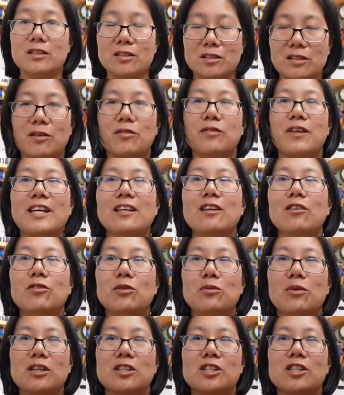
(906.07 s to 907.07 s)
So thank you for
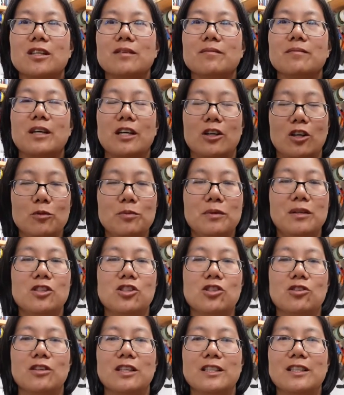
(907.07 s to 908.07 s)
watching. I hope you
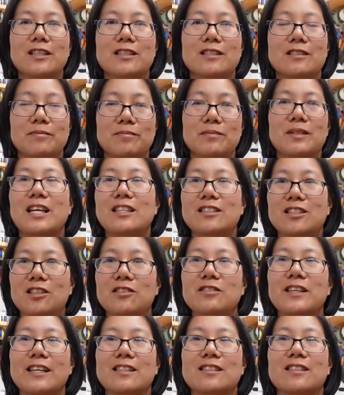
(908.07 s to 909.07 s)
enjoyed it and see
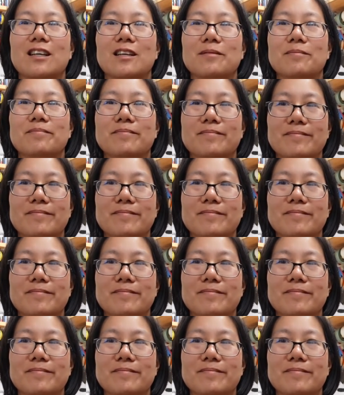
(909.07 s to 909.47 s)
you next time.